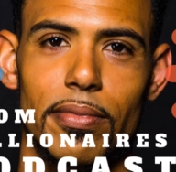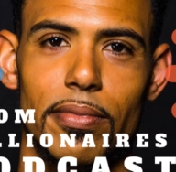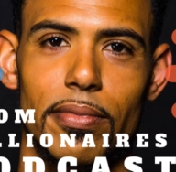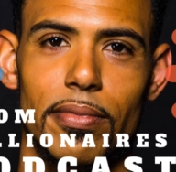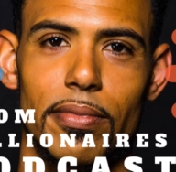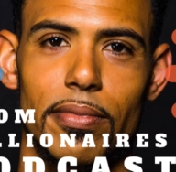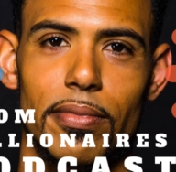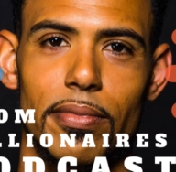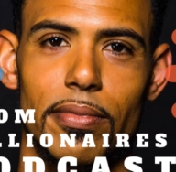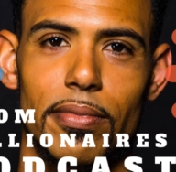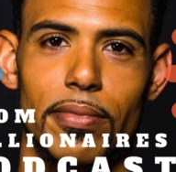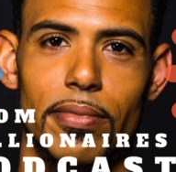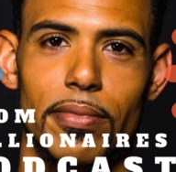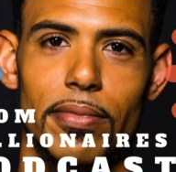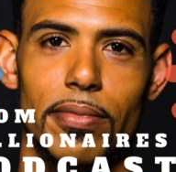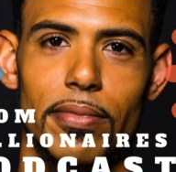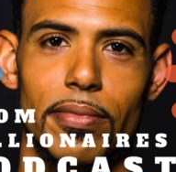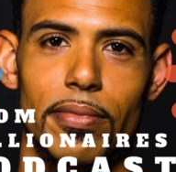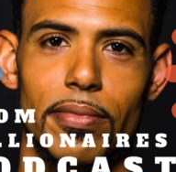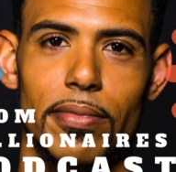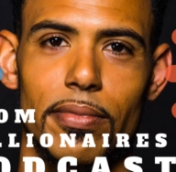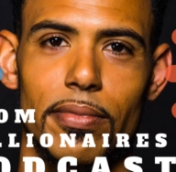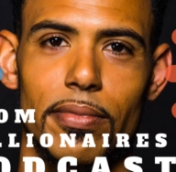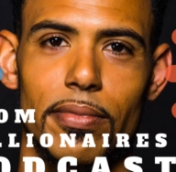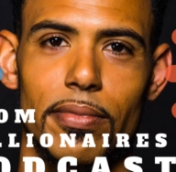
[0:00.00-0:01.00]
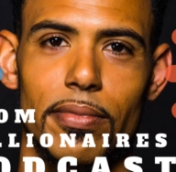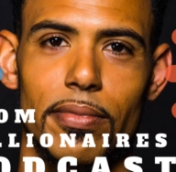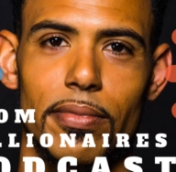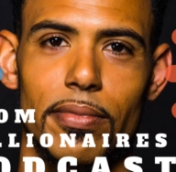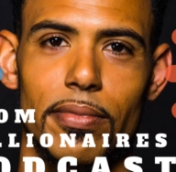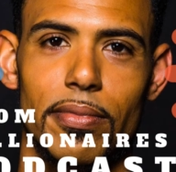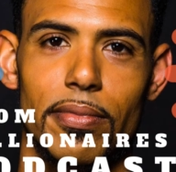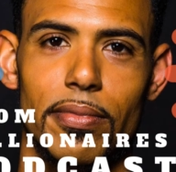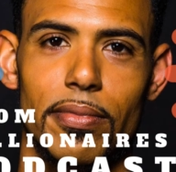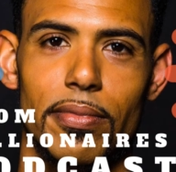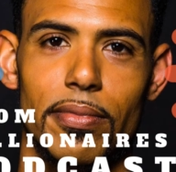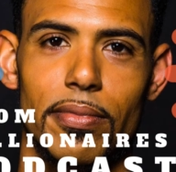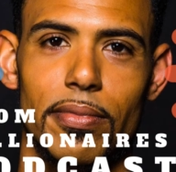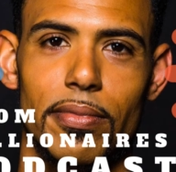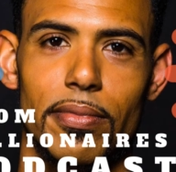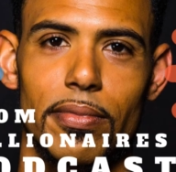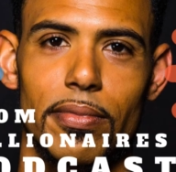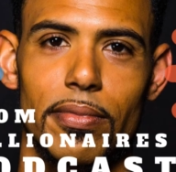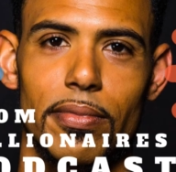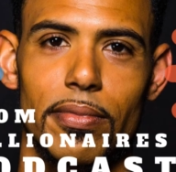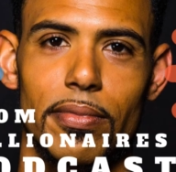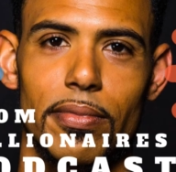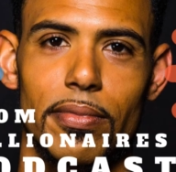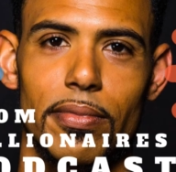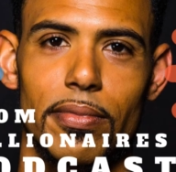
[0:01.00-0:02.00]

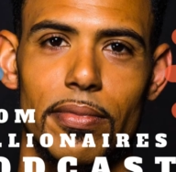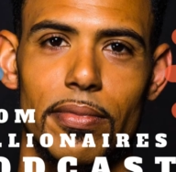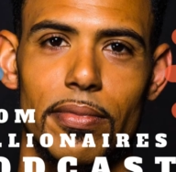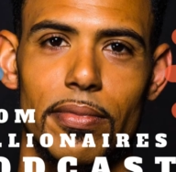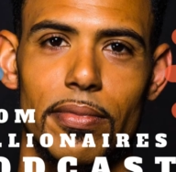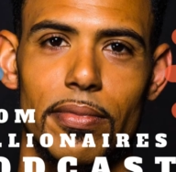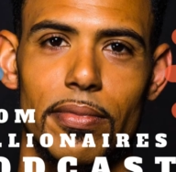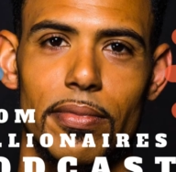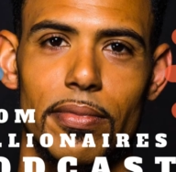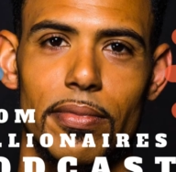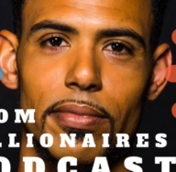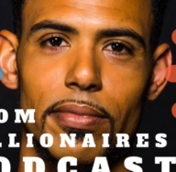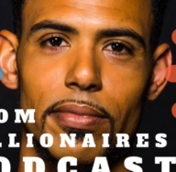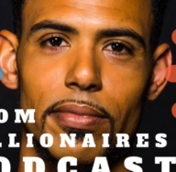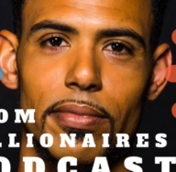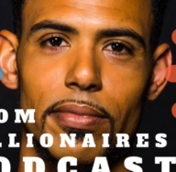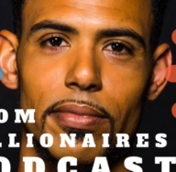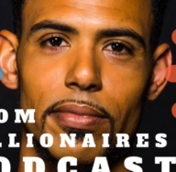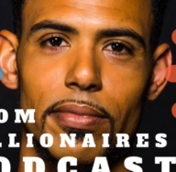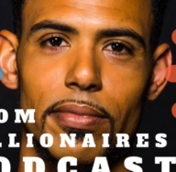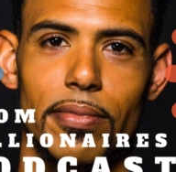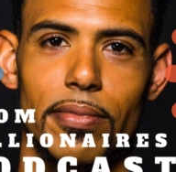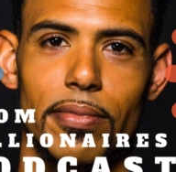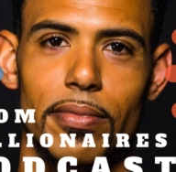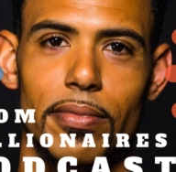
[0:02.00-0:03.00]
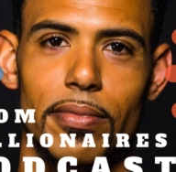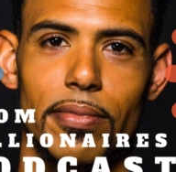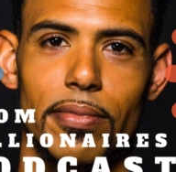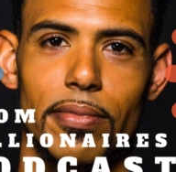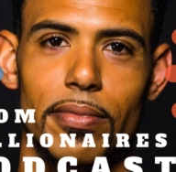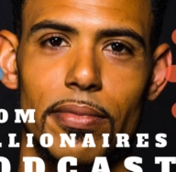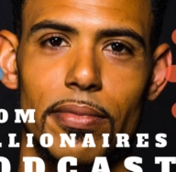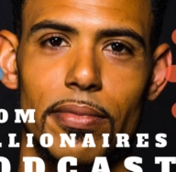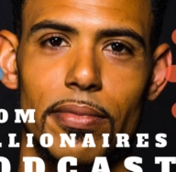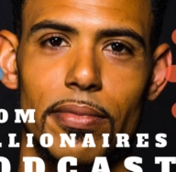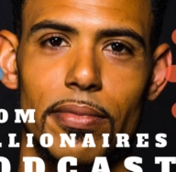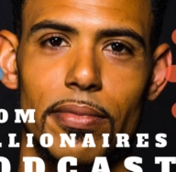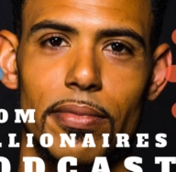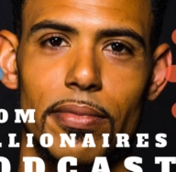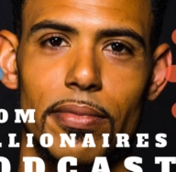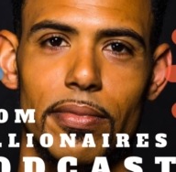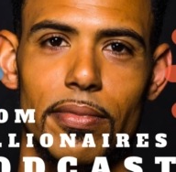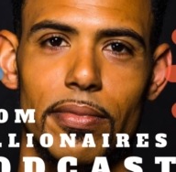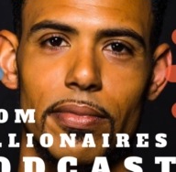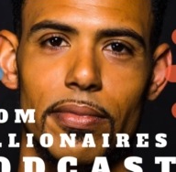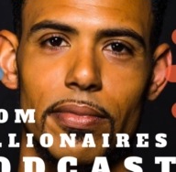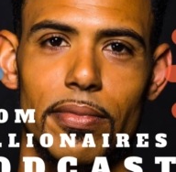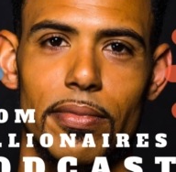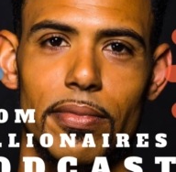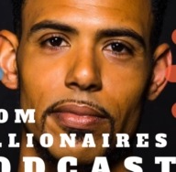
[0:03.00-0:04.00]

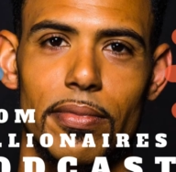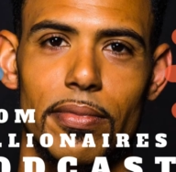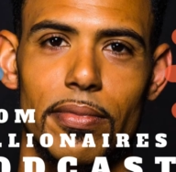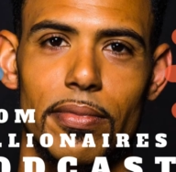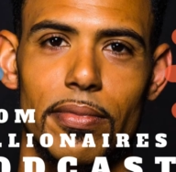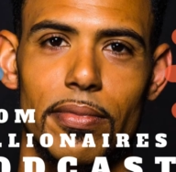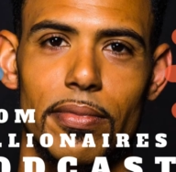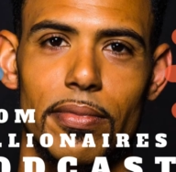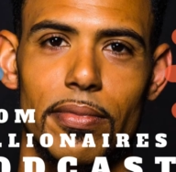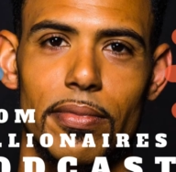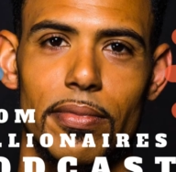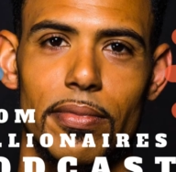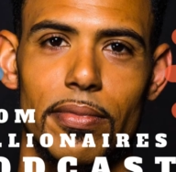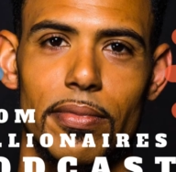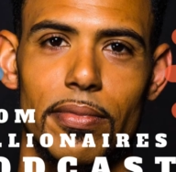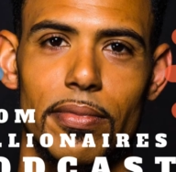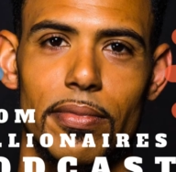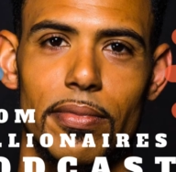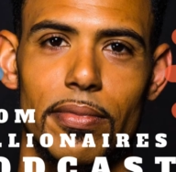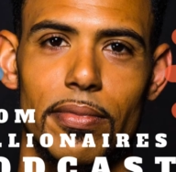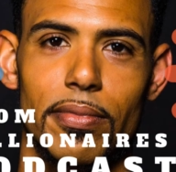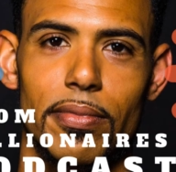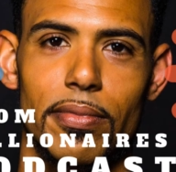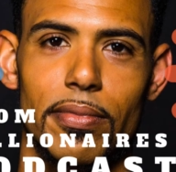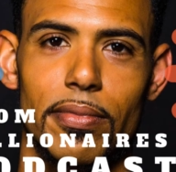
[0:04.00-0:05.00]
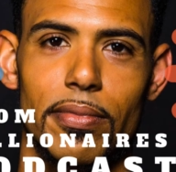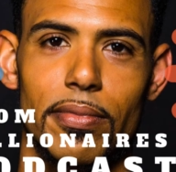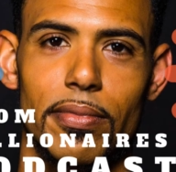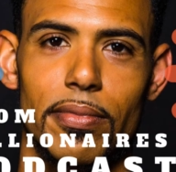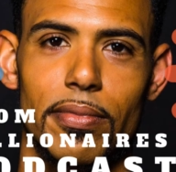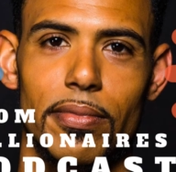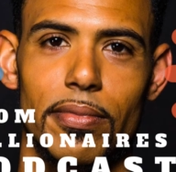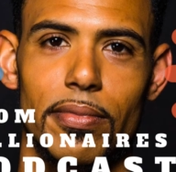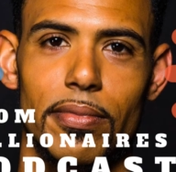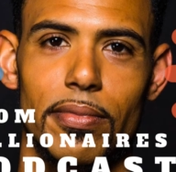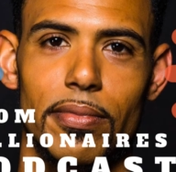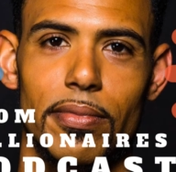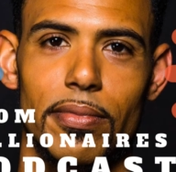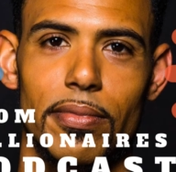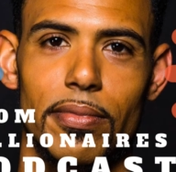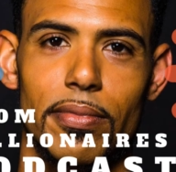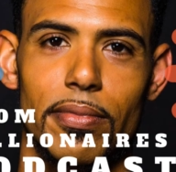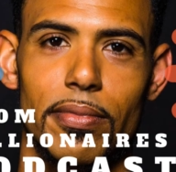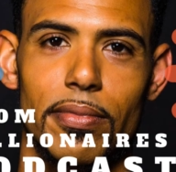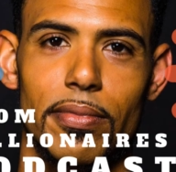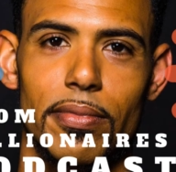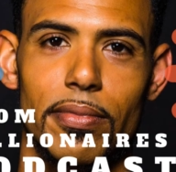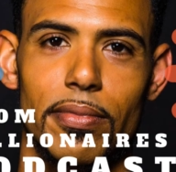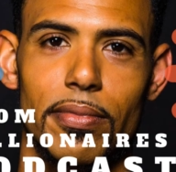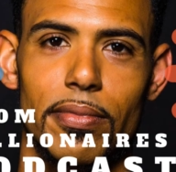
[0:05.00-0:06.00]

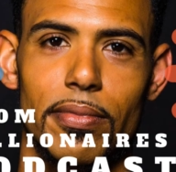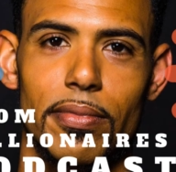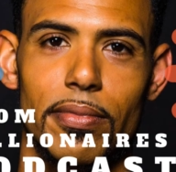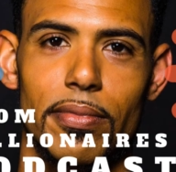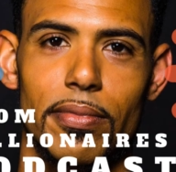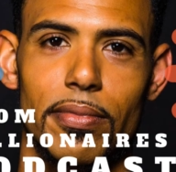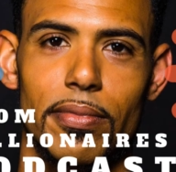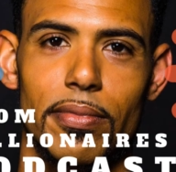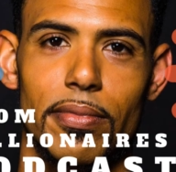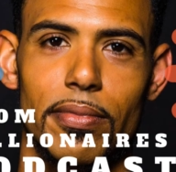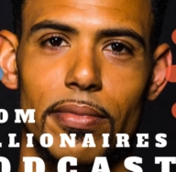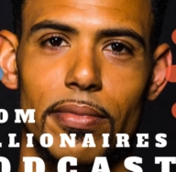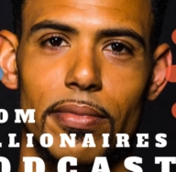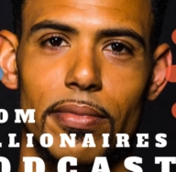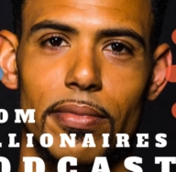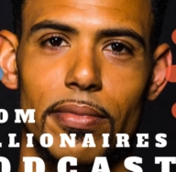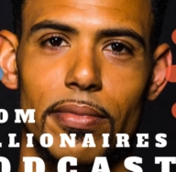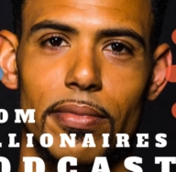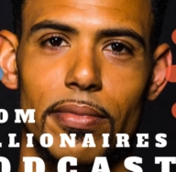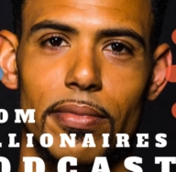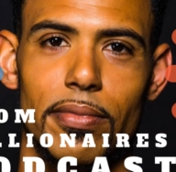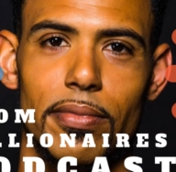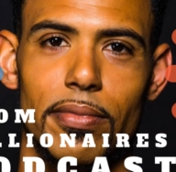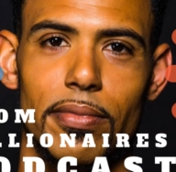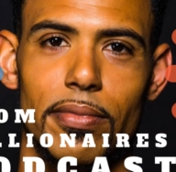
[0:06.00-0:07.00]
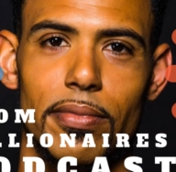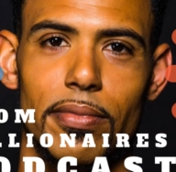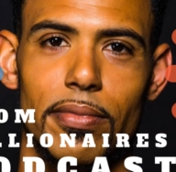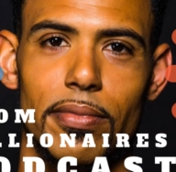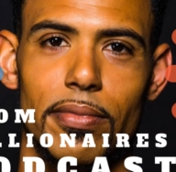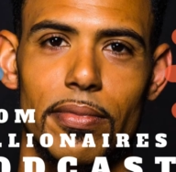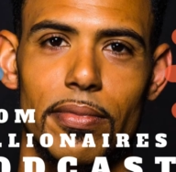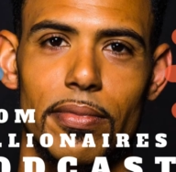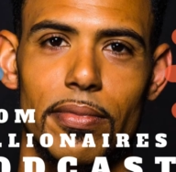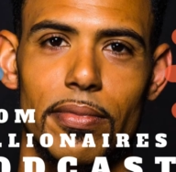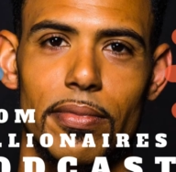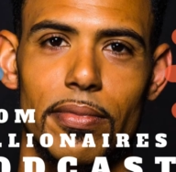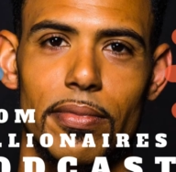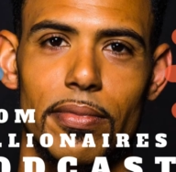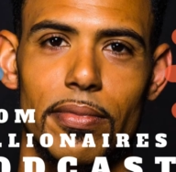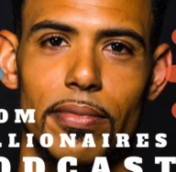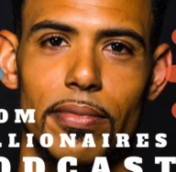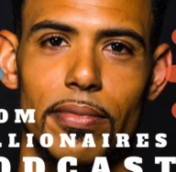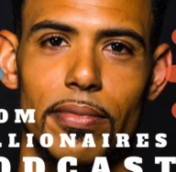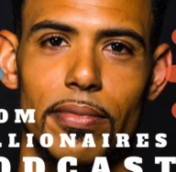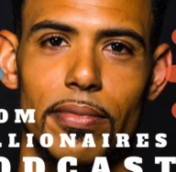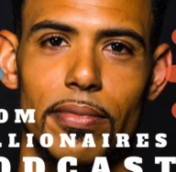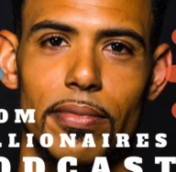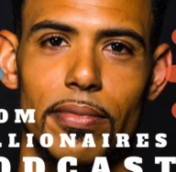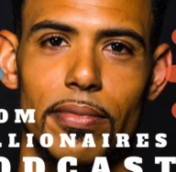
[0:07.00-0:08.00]
[no speech]